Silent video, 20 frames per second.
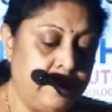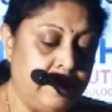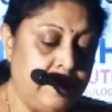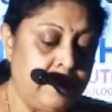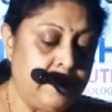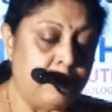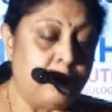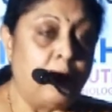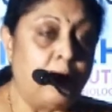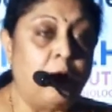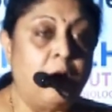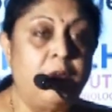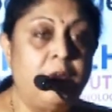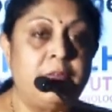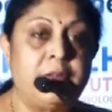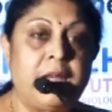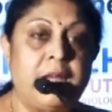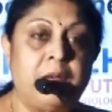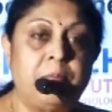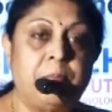
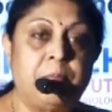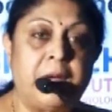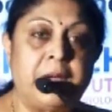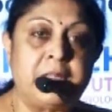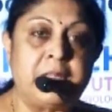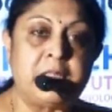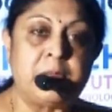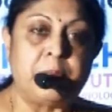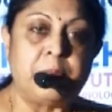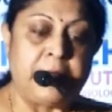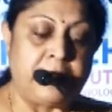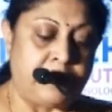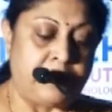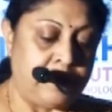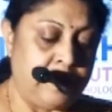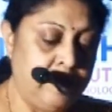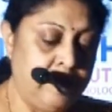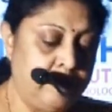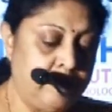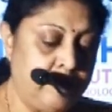involved and
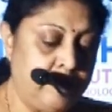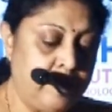participatory,